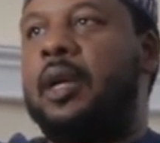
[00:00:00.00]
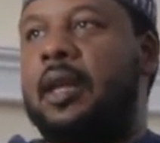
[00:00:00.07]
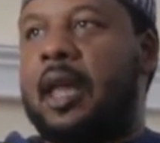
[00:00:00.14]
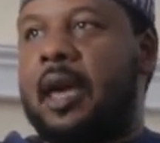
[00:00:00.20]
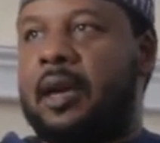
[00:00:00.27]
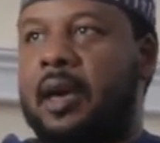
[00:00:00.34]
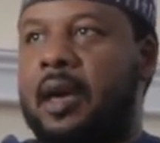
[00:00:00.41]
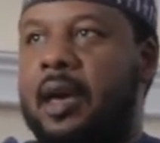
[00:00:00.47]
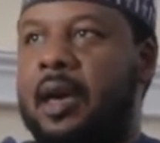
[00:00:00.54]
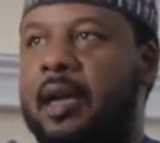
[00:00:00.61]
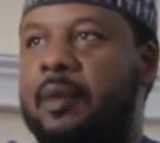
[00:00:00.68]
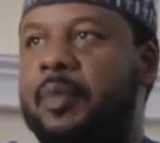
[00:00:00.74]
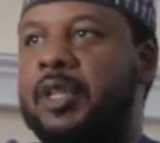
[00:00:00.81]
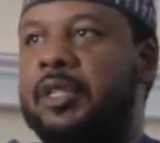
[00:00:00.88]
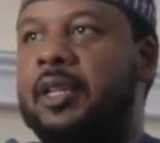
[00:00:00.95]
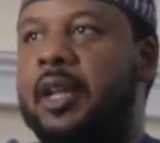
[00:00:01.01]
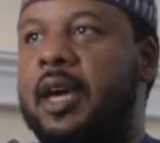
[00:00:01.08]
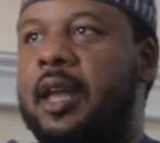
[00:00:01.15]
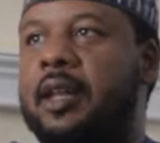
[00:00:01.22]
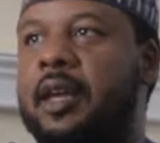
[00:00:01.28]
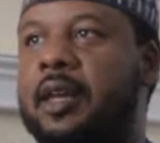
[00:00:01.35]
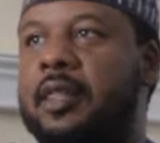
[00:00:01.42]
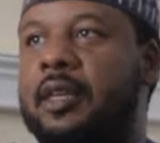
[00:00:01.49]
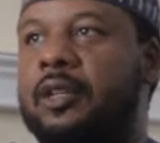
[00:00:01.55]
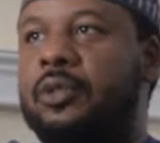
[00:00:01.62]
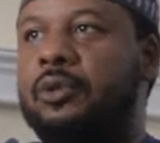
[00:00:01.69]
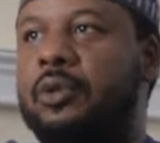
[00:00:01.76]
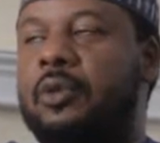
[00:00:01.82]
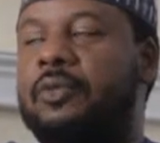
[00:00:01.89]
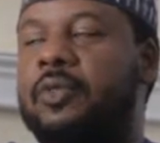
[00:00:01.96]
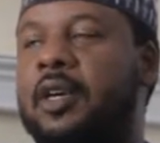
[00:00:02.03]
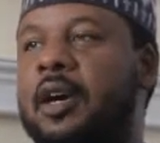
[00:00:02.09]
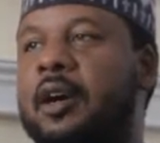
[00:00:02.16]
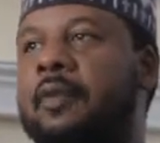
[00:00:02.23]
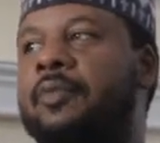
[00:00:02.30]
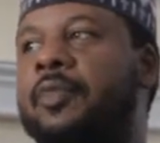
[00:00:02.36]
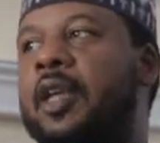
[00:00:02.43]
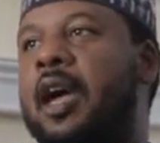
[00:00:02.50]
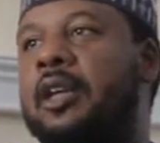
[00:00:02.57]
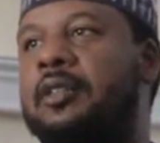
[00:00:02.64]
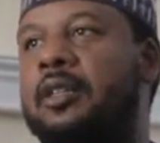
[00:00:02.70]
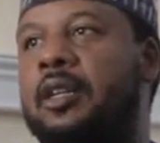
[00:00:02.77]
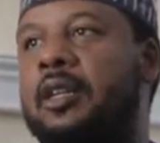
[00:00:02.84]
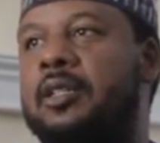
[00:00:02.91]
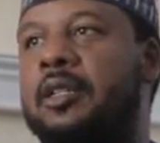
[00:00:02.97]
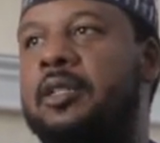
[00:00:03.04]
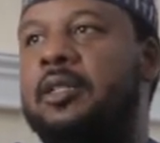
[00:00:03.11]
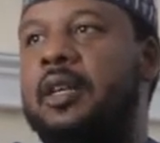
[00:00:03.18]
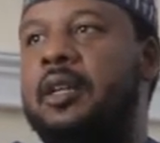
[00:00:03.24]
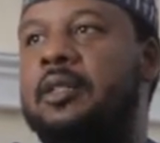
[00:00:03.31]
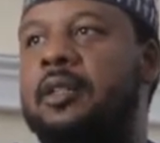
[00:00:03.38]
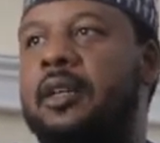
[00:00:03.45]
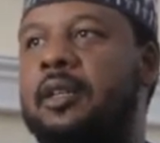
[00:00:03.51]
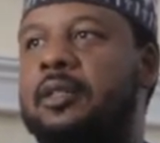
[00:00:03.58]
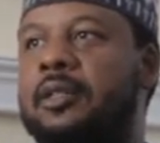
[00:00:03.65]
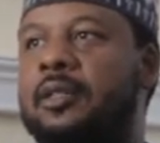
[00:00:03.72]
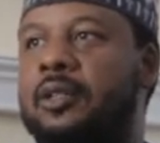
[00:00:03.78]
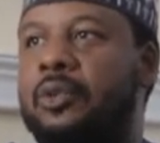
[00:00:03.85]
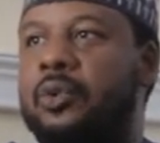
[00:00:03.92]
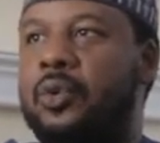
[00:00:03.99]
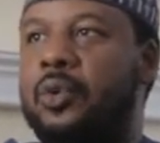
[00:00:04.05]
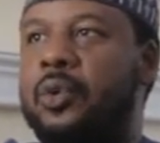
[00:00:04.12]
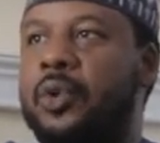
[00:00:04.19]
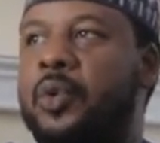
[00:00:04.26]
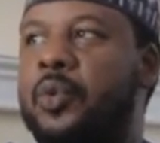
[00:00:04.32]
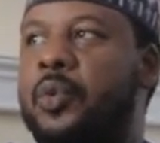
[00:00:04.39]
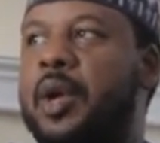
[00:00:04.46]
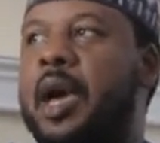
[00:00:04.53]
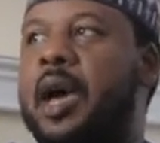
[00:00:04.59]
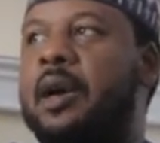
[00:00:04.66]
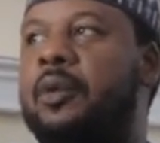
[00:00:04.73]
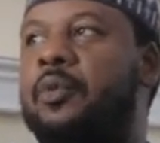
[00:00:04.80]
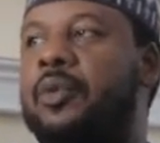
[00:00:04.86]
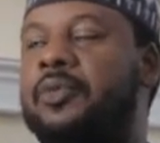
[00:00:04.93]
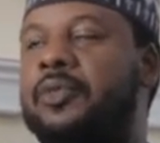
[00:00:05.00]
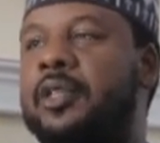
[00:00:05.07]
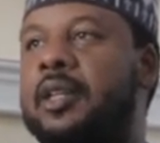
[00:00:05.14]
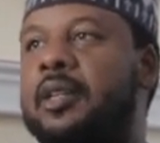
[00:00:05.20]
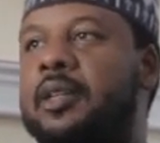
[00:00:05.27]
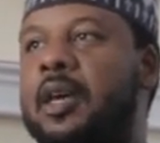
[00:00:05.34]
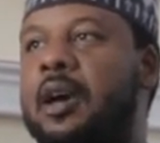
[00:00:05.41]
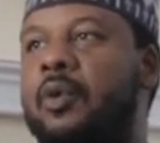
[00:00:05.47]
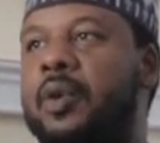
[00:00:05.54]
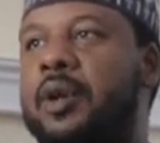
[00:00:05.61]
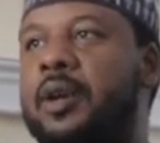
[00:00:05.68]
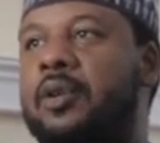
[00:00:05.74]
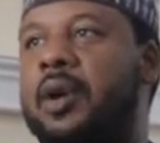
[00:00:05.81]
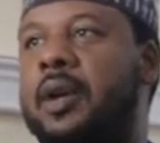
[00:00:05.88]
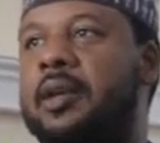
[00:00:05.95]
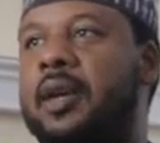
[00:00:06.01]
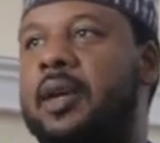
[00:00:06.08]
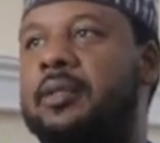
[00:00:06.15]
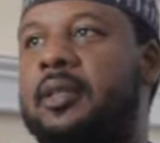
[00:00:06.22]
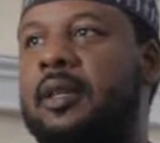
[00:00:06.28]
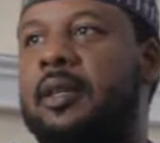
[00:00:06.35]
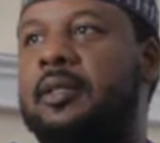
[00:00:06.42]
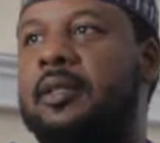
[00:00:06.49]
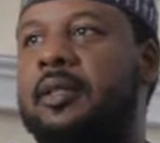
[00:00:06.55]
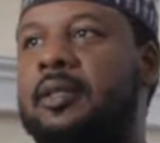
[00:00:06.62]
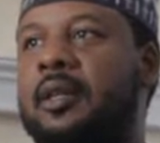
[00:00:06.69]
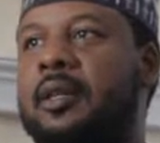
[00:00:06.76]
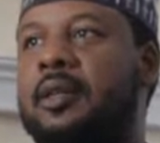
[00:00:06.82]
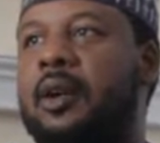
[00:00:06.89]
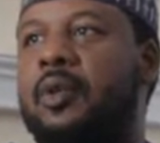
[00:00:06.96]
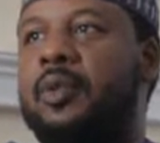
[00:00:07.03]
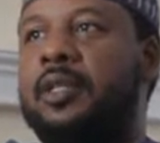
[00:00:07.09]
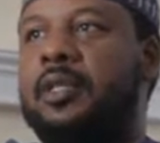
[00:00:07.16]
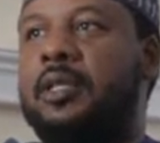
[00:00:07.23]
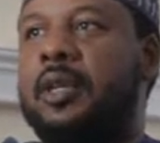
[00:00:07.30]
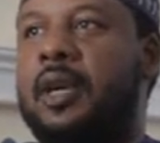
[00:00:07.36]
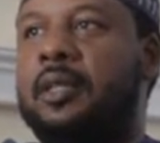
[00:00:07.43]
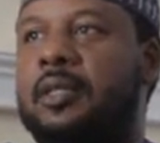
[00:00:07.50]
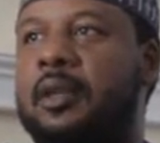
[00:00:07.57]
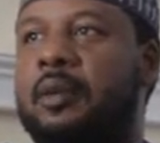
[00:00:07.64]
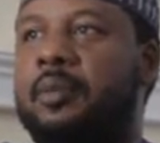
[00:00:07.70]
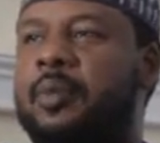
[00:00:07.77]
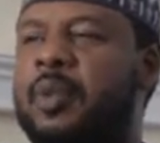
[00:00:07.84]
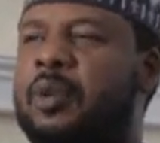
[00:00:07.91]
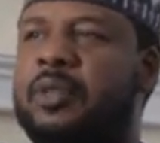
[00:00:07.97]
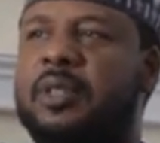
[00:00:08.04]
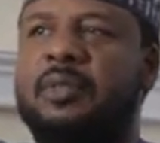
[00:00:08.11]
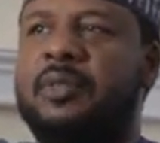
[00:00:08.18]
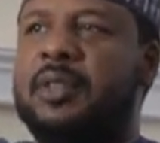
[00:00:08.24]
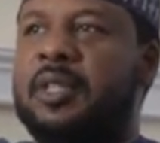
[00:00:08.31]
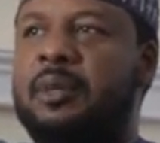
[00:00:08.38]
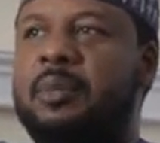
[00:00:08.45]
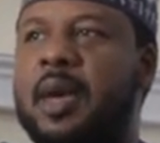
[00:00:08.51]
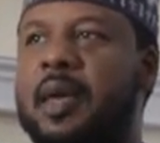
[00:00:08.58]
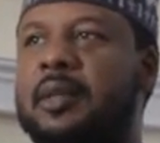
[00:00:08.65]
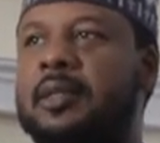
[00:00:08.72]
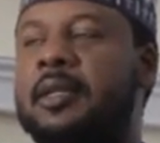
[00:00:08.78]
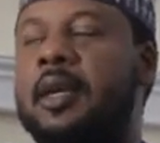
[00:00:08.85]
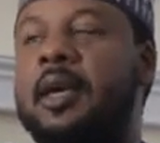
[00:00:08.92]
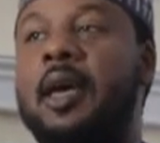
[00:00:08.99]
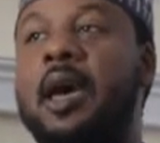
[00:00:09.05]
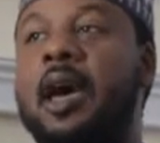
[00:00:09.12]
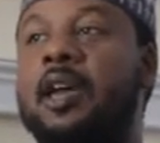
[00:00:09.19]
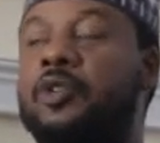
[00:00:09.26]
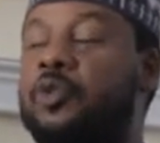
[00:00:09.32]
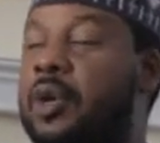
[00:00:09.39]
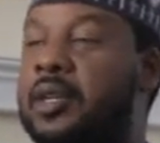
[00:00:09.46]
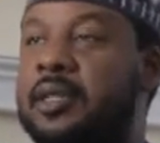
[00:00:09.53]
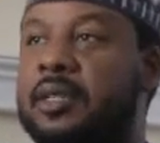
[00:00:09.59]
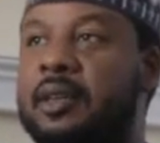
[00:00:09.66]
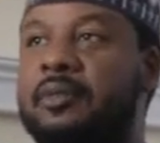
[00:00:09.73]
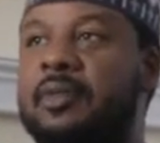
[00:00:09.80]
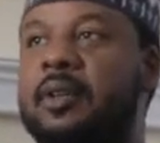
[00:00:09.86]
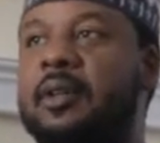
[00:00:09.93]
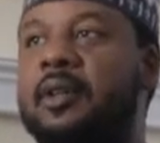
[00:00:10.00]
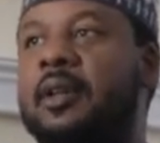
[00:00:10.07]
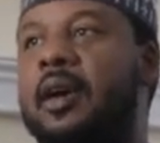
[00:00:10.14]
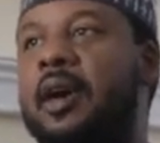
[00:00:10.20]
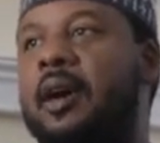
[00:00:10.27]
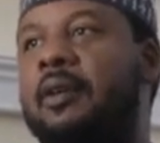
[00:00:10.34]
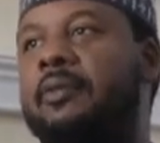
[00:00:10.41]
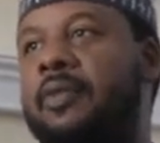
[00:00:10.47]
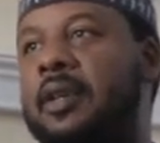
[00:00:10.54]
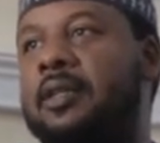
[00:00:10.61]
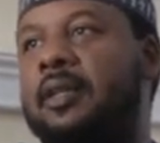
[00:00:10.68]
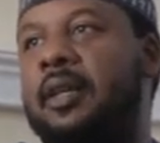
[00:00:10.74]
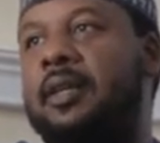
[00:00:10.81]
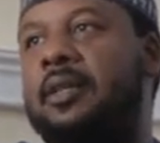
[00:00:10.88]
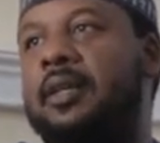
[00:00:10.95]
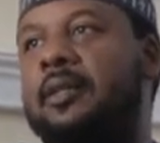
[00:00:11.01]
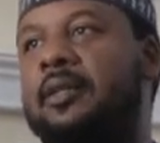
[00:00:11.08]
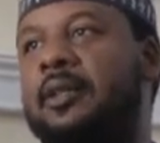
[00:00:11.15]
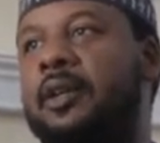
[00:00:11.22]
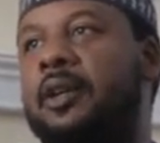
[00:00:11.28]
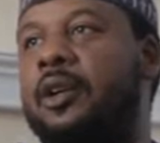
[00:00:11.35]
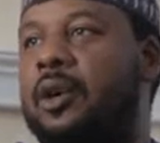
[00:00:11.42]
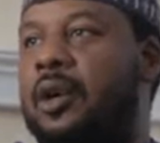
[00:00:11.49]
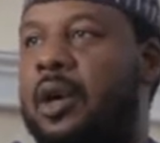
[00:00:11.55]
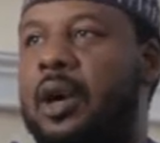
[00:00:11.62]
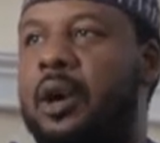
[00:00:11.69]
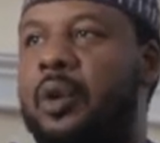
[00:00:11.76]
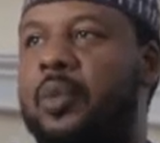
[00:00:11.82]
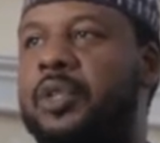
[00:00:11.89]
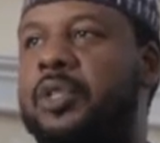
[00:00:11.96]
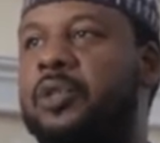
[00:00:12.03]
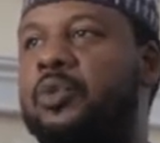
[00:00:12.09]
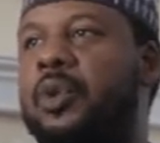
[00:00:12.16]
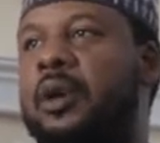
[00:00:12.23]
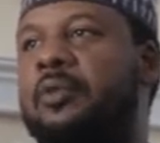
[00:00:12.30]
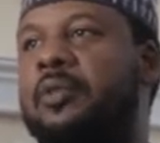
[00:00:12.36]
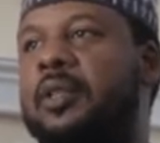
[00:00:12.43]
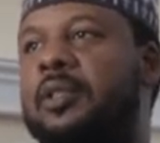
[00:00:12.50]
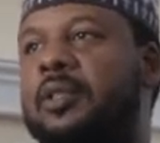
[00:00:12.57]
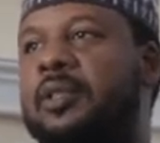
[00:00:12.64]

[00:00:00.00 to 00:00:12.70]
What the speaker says: Like I mentioned earlier, the issue of the isolation centers. You know, we've seen the Konodoaki Isolation Center, which has about 70 beds and 27 ventilators, which is one of the